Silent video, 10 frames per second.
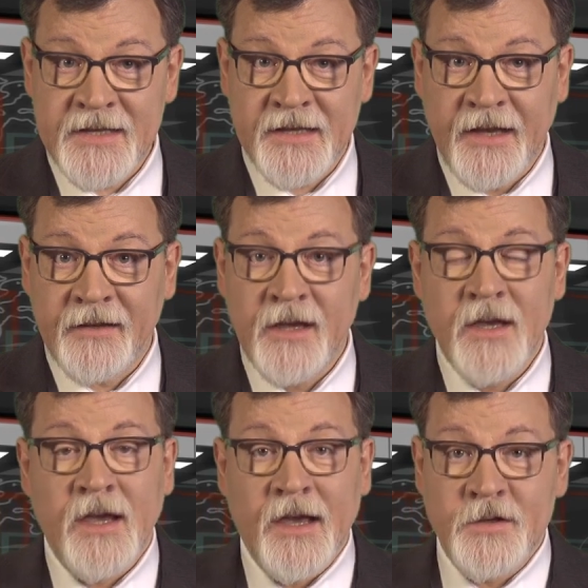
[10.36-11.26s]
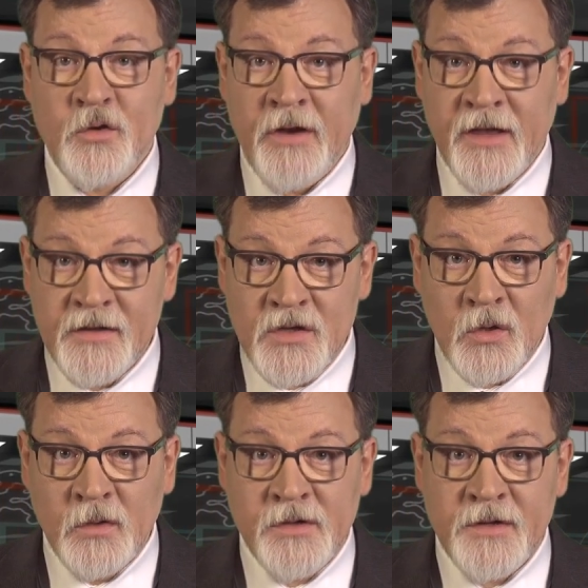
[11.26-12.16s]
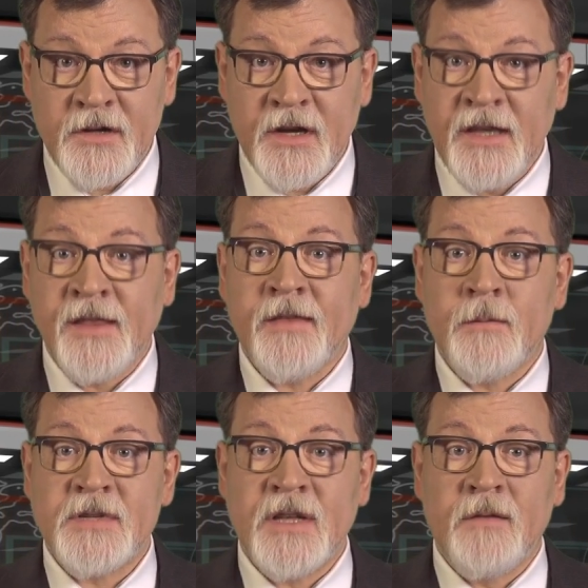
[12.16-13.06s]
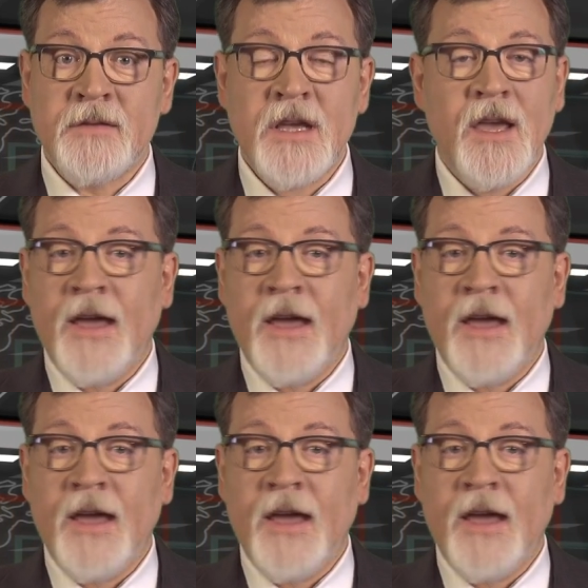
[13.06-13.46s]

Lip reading: state as Ukrainian soldiers are killing themselves,